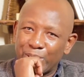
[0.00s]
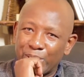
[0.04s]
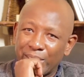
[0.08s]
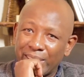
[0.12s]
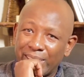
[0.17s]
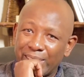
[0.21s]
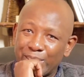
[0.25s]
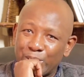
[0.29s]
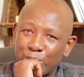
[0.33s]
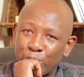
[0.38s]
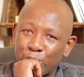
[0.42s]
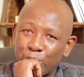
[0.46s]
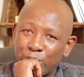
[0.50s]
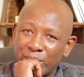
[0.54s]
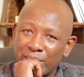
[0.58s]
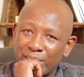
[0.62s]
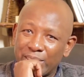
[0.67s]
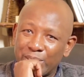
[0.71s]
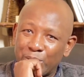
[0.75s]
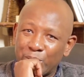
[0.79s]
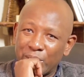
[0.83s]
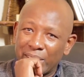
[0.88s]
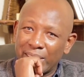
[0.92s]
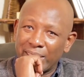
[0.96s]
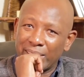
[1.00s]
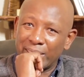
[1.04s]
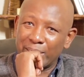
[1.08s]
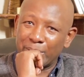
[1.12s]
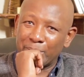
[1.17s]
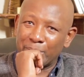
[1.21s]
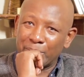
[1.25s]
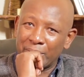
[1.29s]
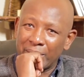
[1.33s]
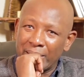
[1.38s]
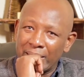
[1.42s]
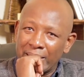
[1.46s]
story has to finish quickly.
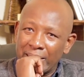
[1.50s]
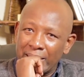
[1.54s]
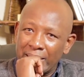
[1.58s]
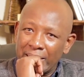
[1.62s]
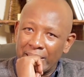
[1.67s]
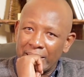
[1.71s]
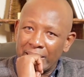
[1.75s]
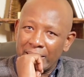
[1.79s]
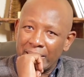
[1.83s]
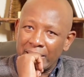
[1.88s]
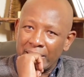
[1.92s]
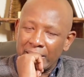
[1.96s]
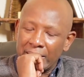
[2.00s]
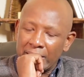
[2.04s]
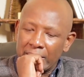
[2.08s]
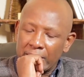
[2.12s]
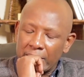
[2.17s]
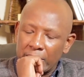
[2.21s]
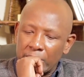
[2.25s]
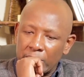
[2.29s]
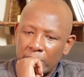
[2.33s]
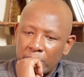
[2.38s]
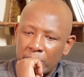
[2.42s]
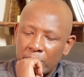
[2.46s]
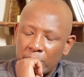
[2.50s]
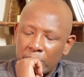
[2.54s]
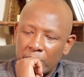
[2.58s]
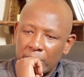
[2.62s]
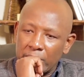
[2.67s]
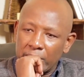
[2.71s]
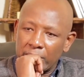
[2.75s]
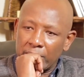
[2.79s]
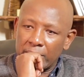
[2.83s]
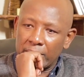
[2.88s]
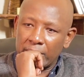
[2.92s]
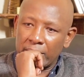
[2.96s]
So
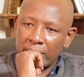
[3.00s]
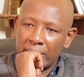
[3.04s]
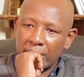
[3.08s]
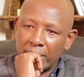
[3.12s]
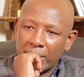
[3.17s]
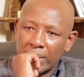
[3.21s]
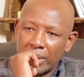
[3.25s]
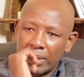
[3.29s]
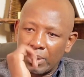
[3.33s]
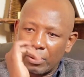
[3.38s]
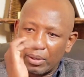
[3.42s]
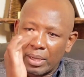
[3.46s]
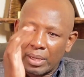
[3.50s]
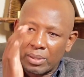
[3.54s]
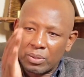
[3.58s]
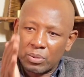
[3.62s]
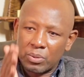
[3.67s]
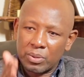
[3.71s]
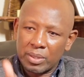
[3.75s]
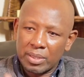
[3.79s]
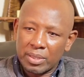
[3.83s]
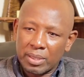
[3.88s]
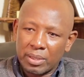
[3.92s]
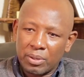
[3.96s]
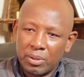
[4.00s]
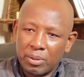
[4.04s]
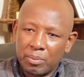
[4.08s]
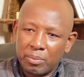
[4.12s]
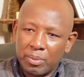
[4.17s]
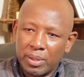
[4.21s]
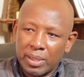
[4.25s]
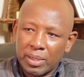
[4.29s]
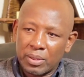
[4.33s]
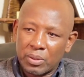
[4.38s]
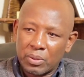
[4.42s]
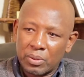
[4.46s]
as soon as I
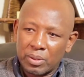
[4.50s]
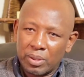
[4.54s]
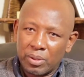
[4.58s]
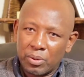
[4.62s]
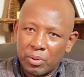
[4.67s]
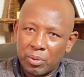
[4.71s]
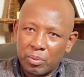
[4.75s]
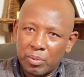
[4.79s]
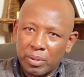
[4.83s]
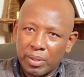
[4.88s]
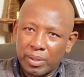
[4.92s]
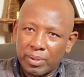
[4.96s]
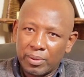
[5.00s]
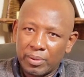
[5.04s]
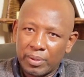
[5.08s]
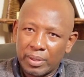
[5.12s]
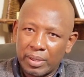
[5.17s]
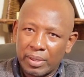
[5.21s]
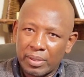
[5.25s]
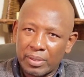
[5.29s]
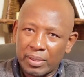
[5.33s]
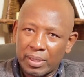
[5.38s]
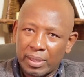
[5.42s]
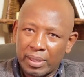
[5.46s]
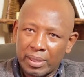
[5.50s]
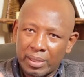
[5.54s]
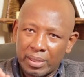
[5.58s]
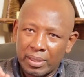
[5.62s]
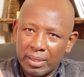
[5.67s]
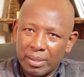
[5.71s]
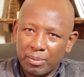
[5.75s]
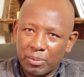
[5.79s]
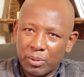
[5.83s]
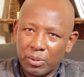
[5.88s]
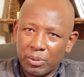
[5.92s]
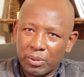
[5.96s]
got back to Nairobi, I was like,
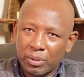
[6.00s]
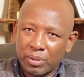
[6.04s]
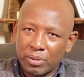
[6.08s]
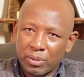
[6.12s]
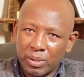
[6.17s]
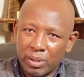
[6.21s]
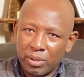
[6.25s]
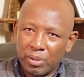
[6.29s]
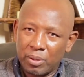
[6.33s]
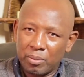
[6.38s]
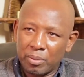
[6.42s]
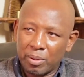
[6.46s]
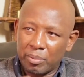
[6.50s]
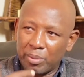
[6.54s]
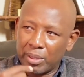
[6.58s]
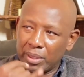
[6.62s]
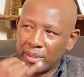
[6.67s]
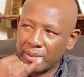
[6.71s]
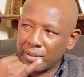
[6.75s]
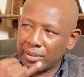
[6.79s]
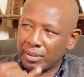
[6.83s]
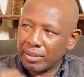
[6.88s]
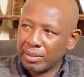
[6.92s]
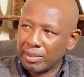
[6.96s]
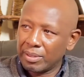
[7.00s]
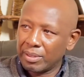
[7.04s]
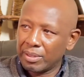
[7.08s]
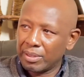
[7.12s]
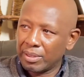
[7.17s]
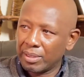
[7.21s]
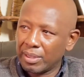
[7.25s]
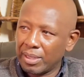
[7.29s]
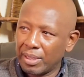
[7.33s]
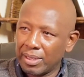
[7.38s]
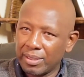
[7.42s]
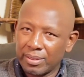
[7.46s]
I'm going to, so I called my buddies,
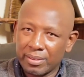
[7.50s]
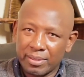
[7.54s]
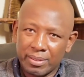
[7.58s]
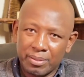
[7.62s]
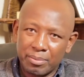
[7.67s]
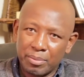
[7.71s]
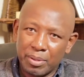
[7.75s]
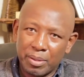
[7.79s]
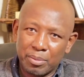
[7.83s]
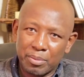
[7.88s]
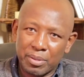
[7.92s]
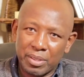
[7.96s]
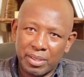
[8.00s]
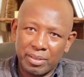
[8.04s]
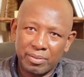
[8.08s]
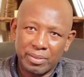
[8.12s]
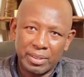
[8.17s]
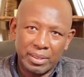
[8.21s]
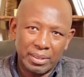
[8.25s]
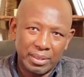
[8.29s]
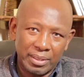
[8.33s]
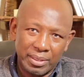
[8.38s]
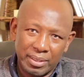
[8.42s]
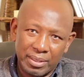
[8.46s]
guys, me, I'm saved.